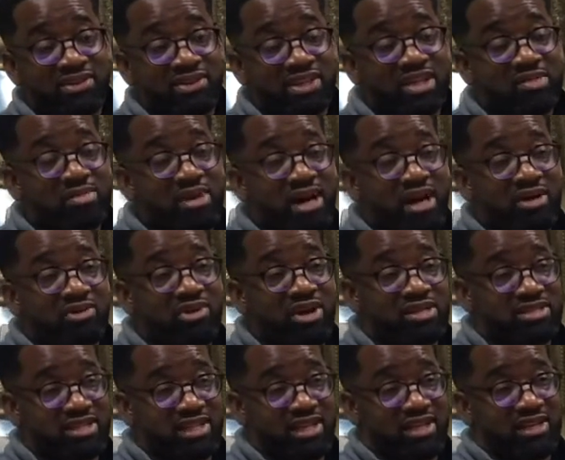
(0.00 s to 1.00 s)
Think about how
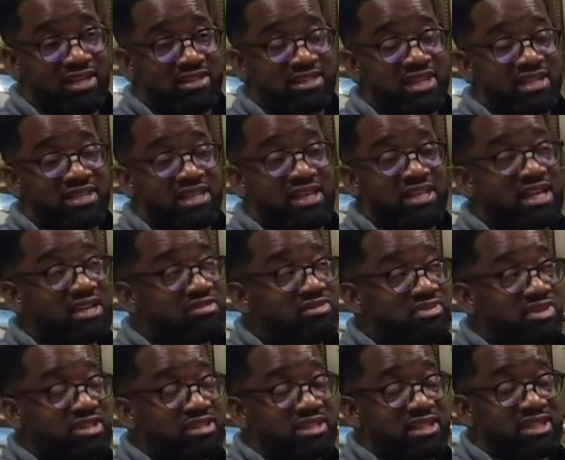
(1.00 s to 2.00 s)
crazy that is. That, that doesn't
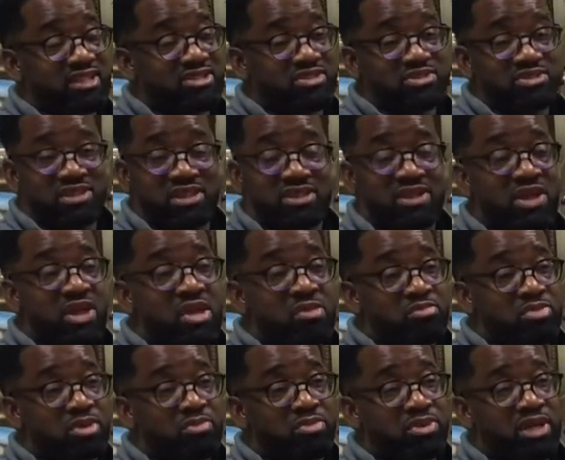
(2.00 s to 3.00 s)
fix the issue, that,
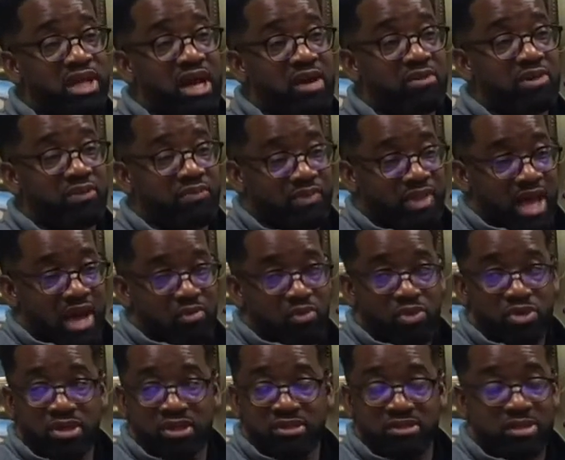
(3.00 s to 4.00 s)
but, but I, I
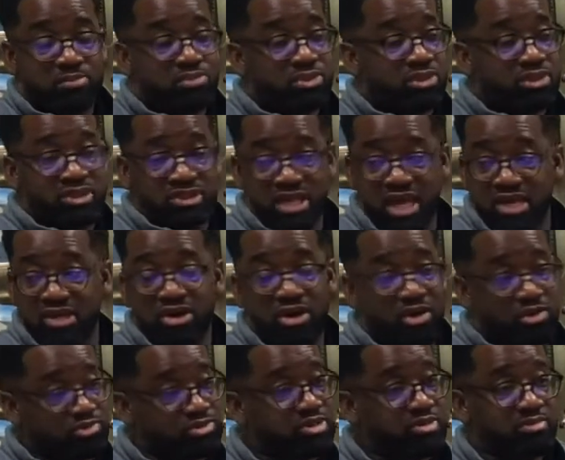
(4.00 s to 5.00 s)
want to put this anger
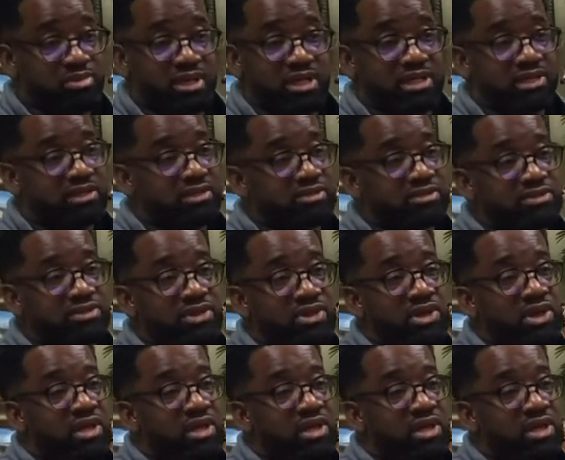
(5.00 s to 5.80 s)
on somebody else.